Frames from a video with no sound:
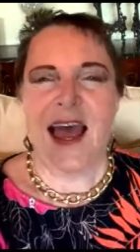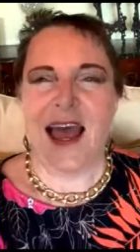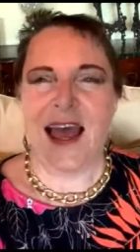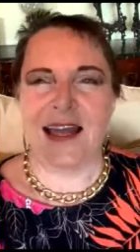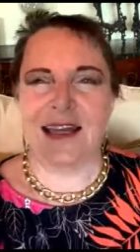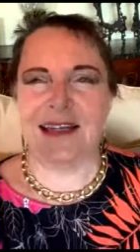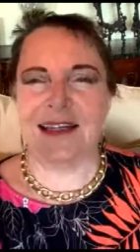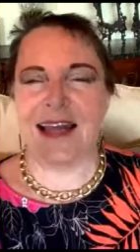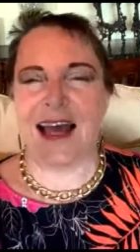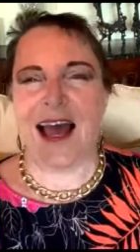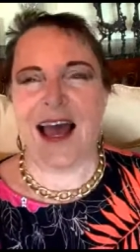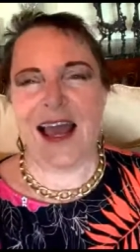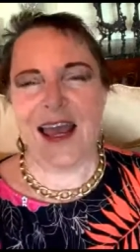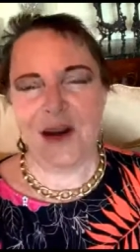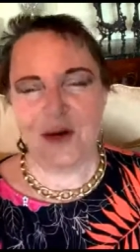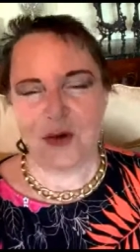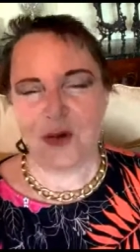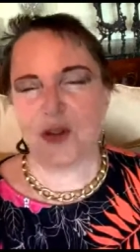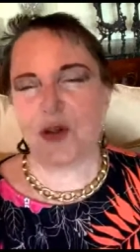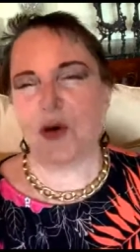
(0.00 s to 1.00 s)
And
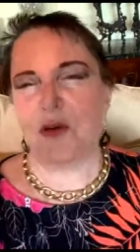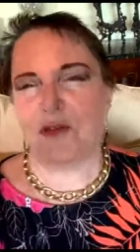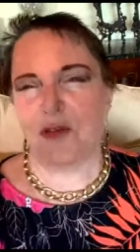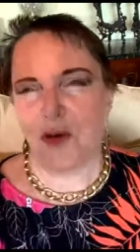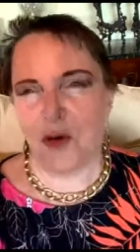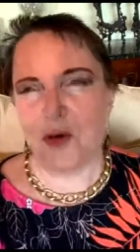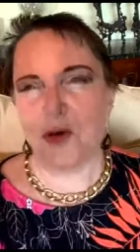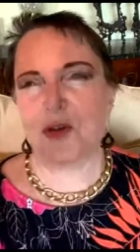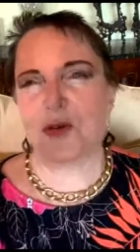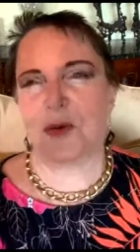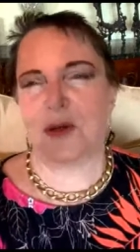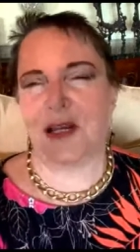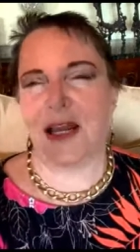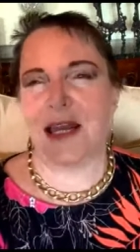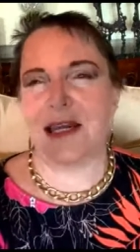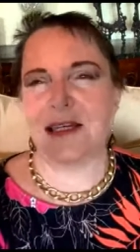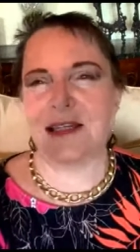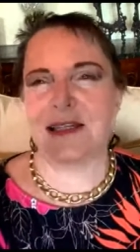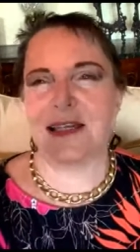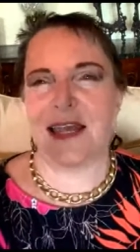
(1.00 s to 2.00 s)
I also, of course, would
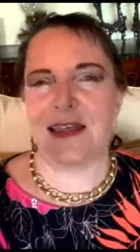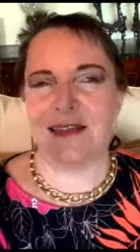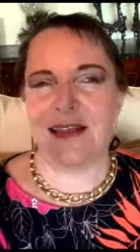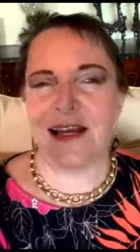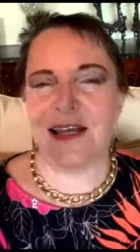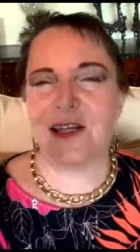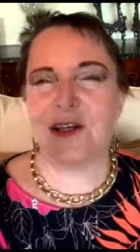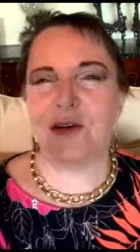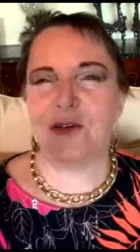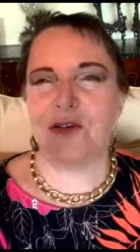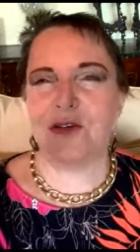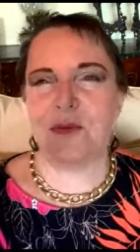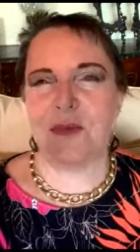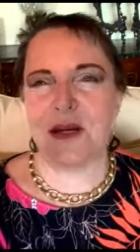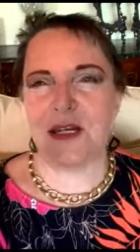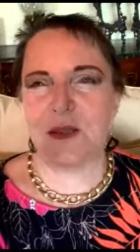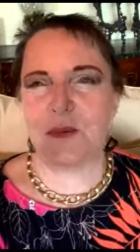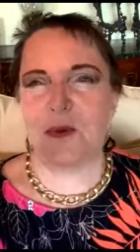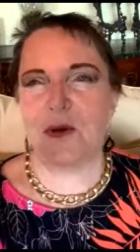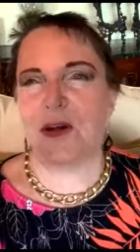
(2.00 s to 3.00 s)
like to say thank you to
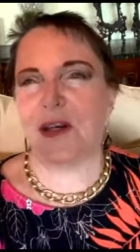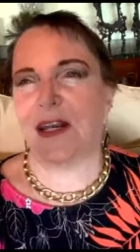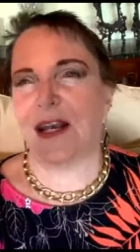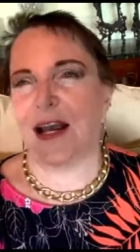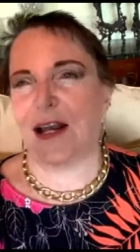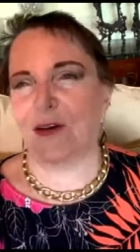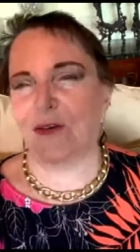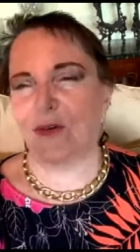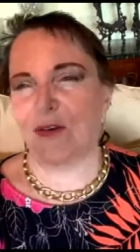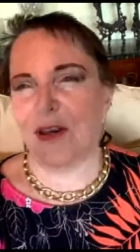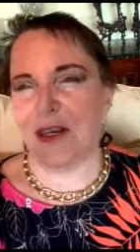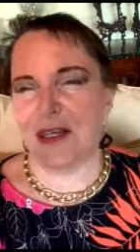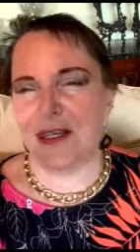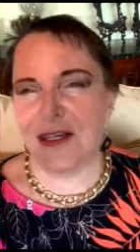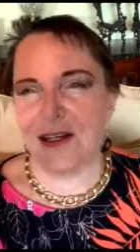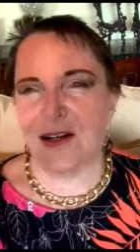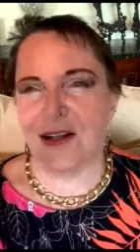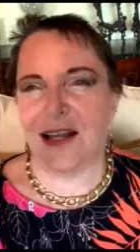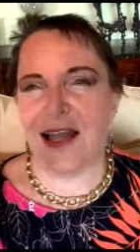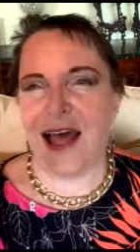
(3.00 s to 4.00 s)
my spirit guide, Grey
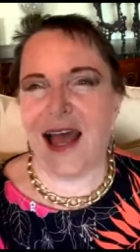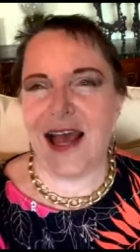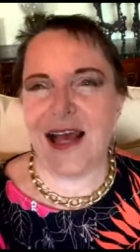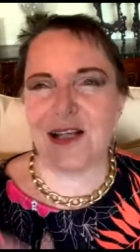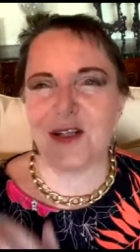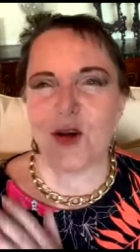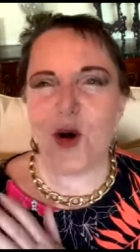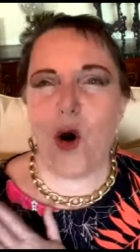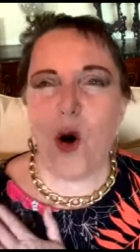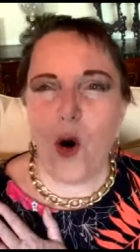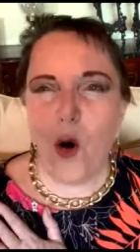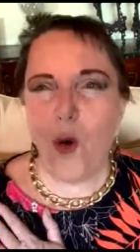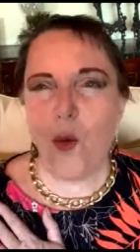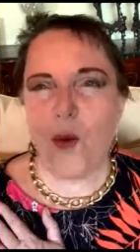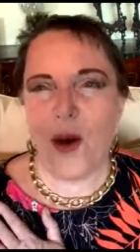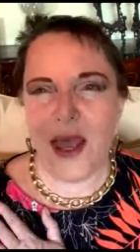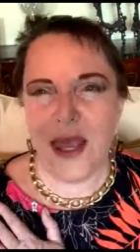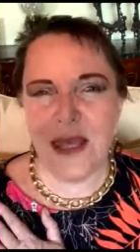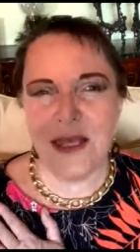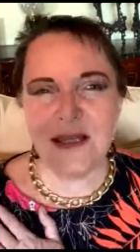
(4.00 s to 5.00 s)
Eagle, as
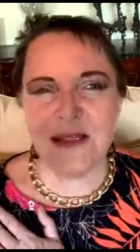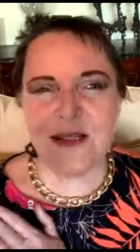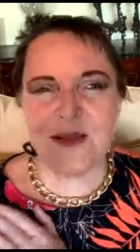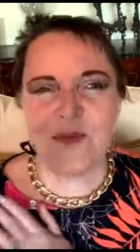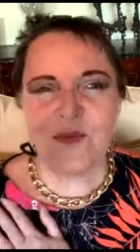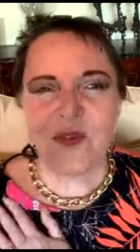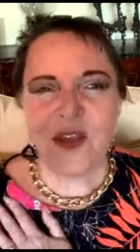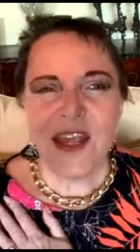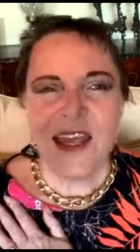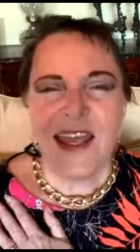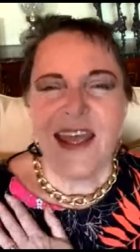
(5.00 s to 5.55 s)
always,